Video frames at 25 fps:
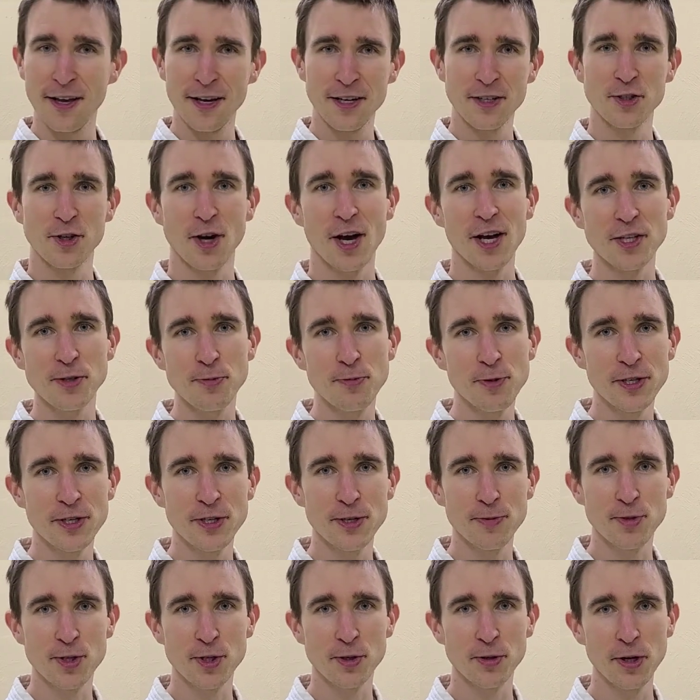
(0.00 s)
Toss me a
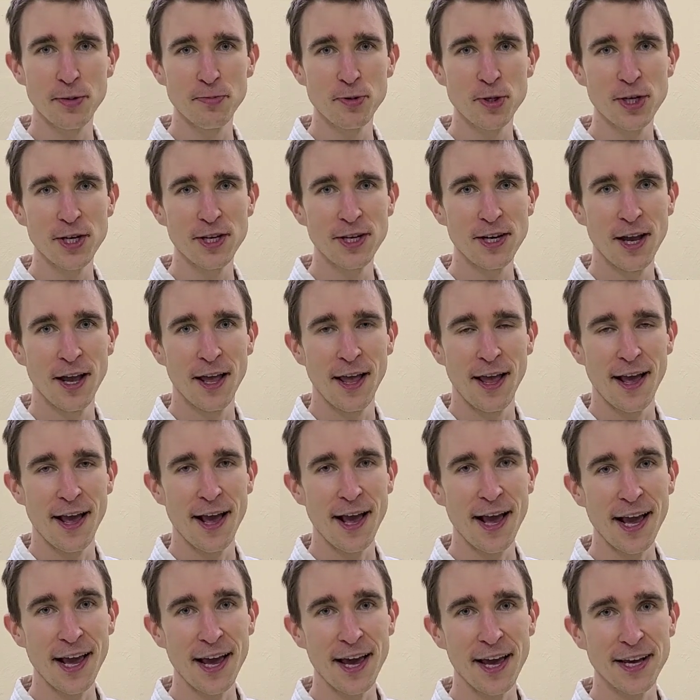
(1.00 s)
subscription,
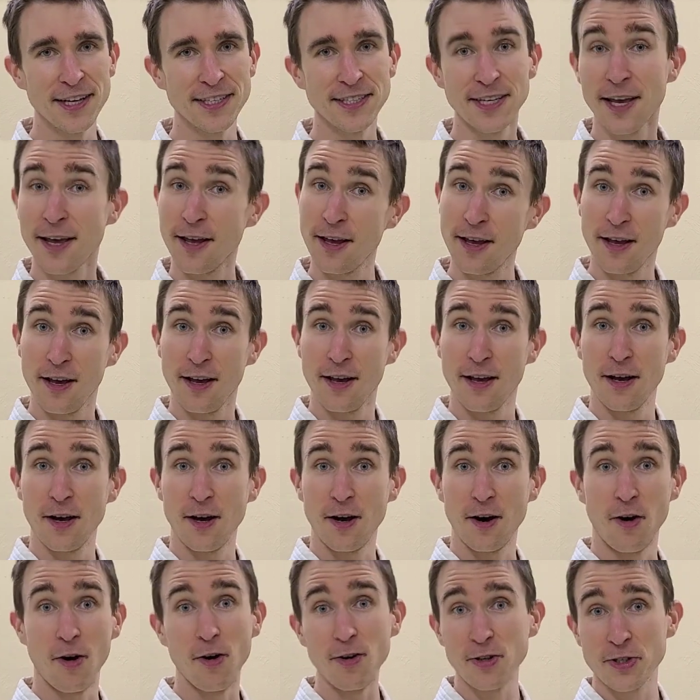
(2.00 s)
and
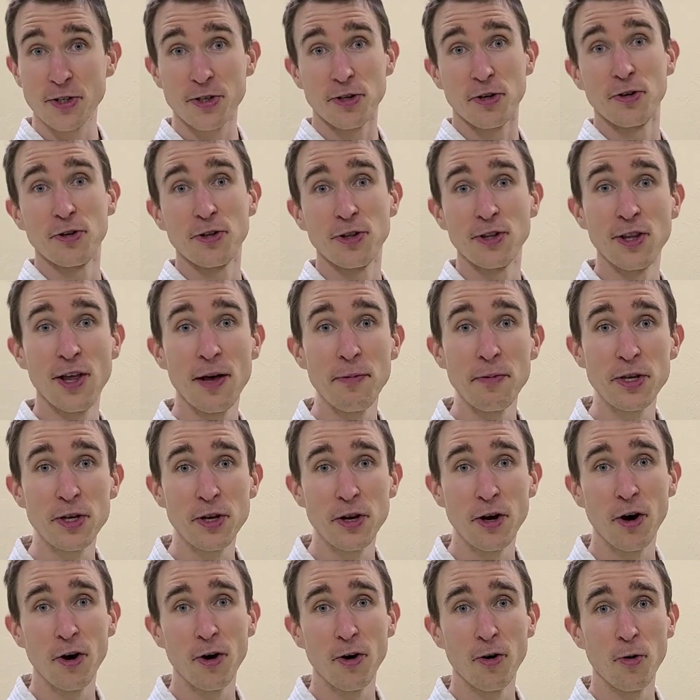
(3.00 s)
also let me
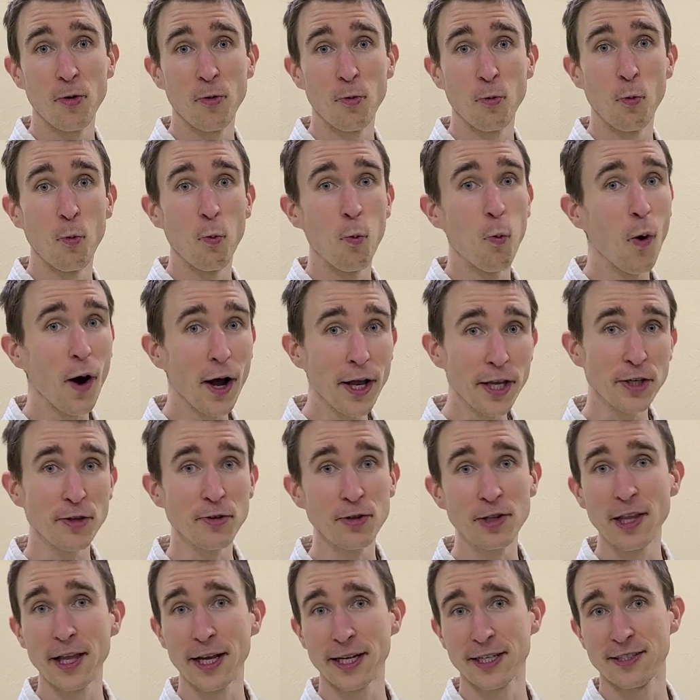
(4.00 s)
know what
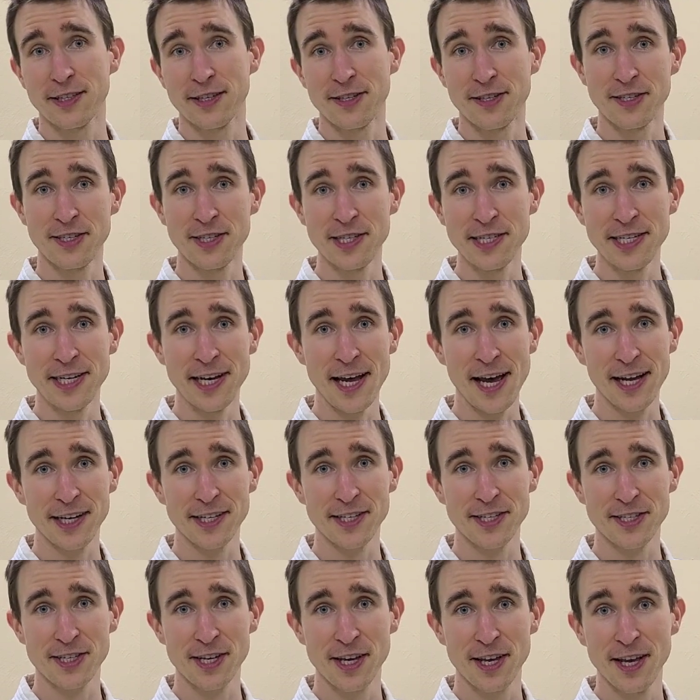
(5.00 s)
you'd like to see
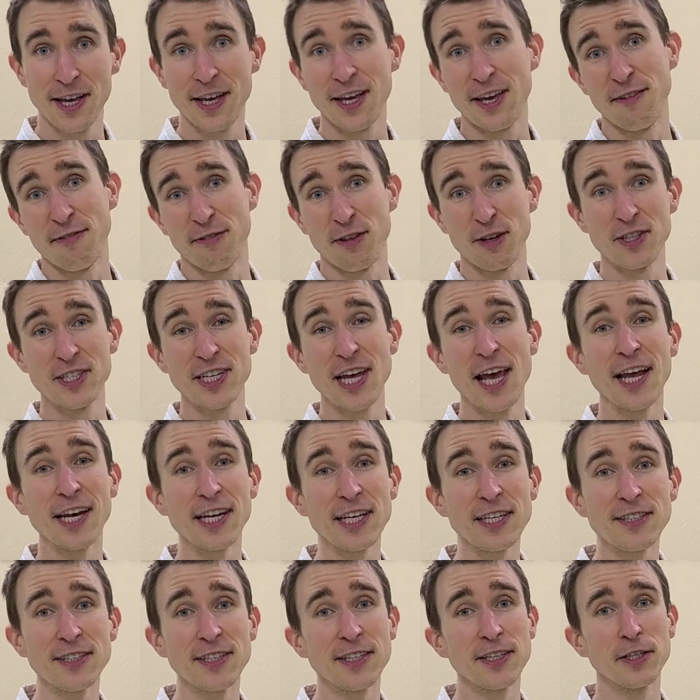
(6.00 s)
next, if there's
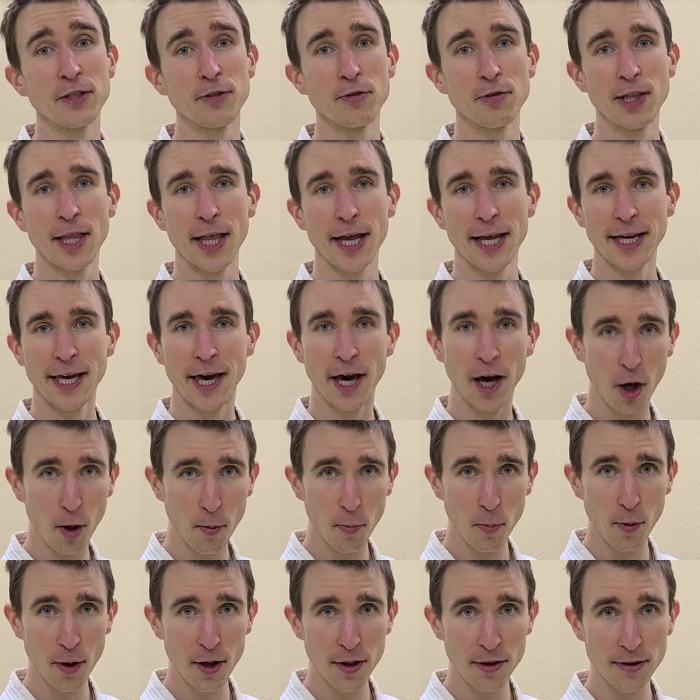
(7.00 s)
anything you'd like
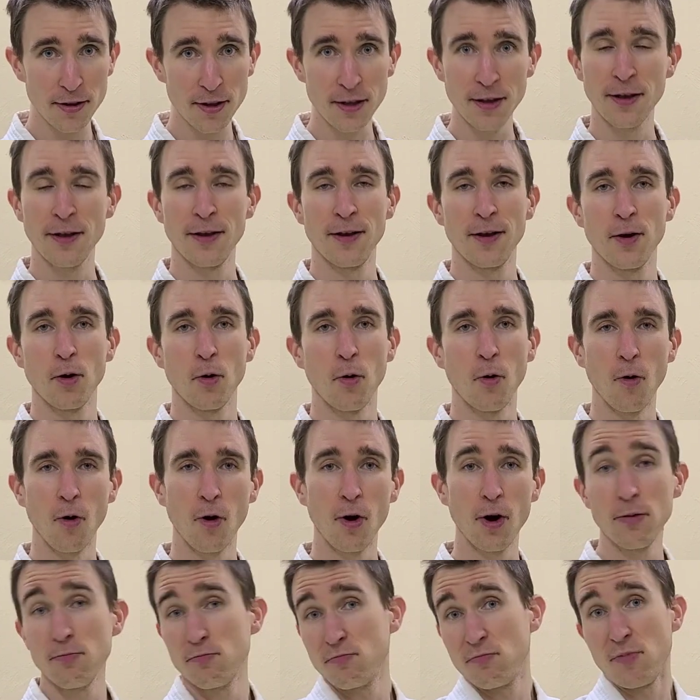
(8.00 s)
help with,
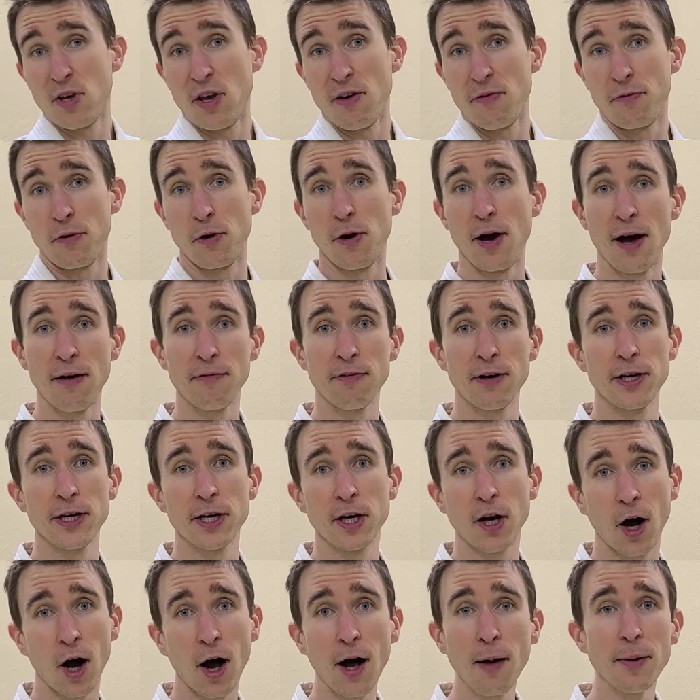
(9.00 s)
or if you have any
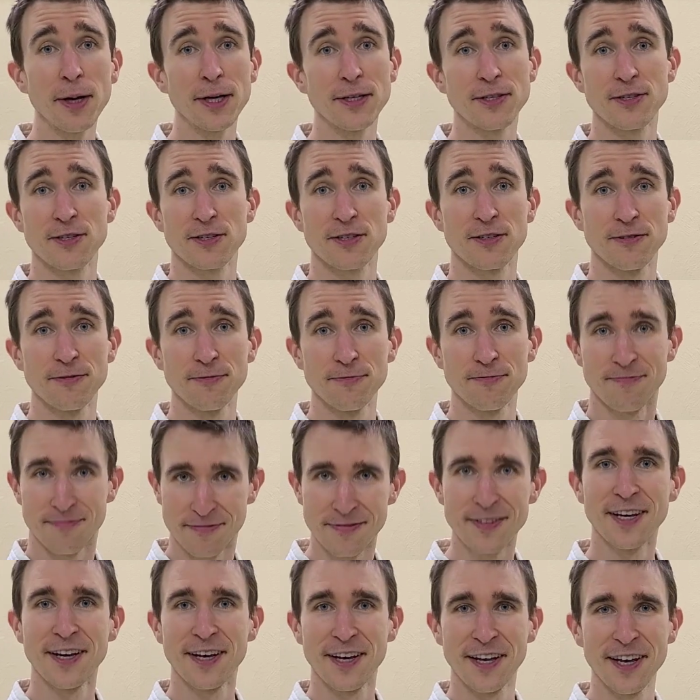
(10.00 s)
comments.
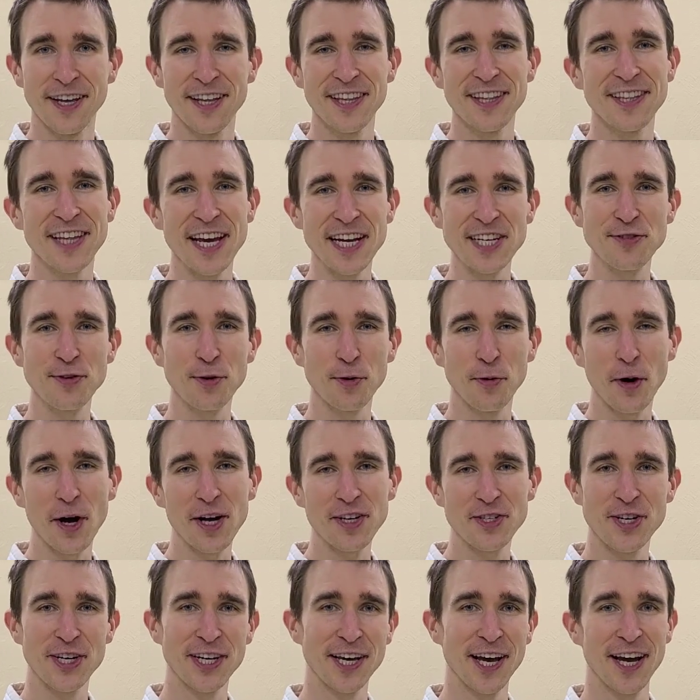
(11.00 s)
Thanks for
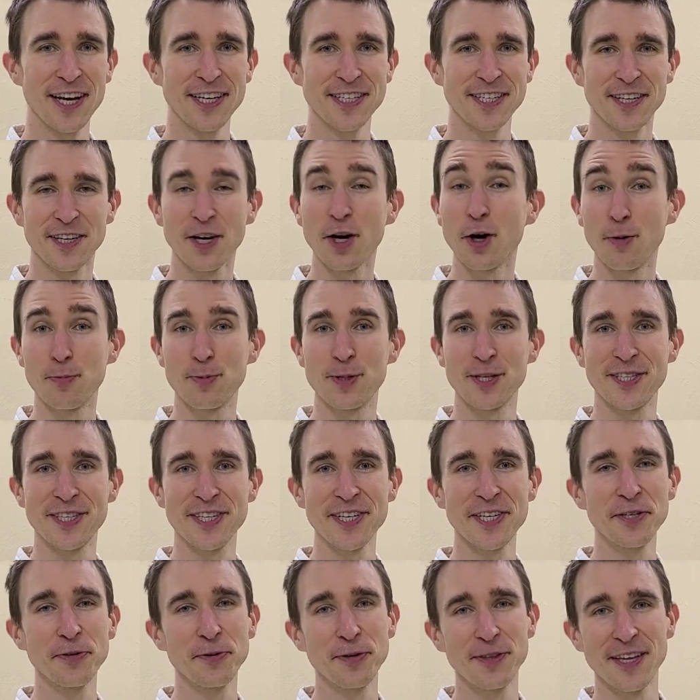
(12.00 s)
watching, guys. Hope to see
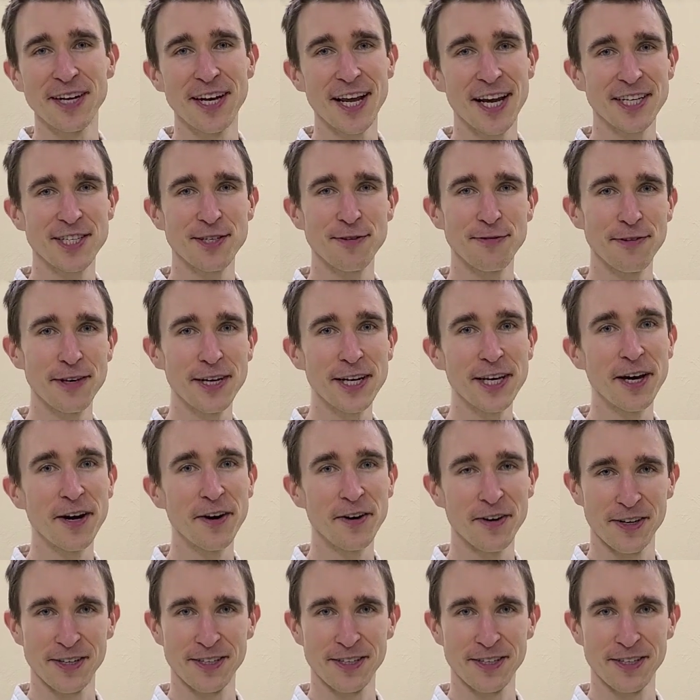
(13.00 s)
you in the next video.